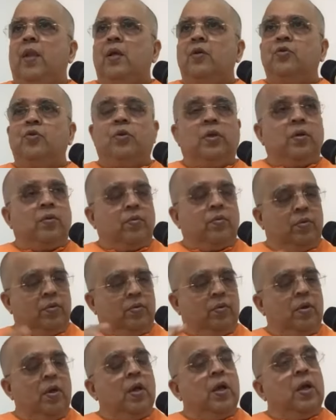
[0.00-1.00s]
So the
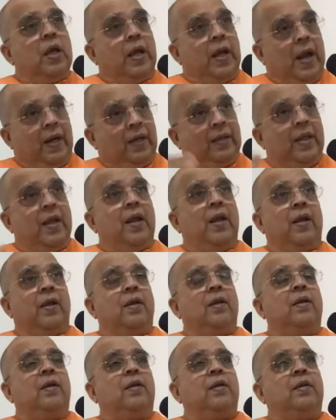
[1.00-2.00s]
And
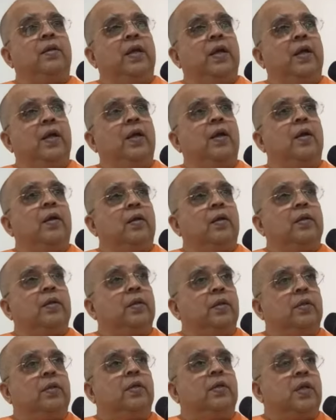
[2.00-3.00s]
then
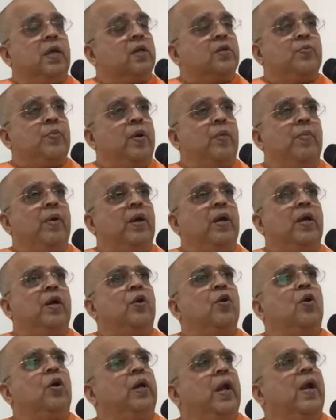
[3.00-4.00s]
this experiment
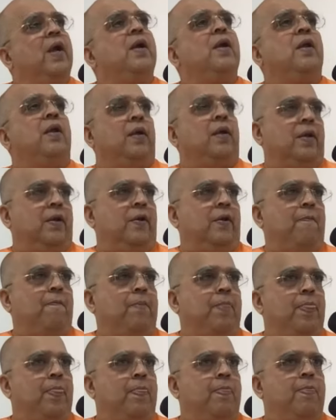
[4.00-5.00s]
did not end here.
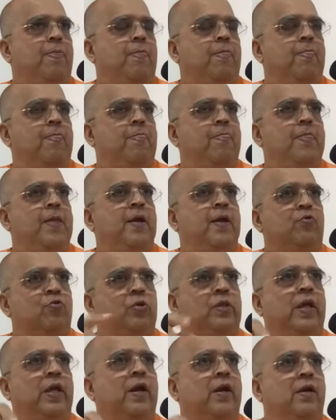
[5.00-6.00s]
They
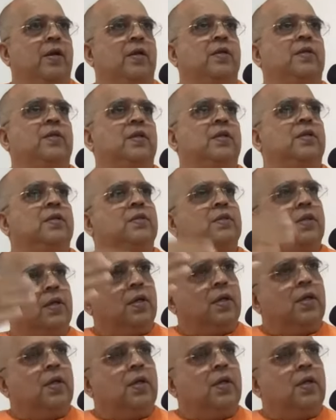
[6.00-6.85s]
took the addresses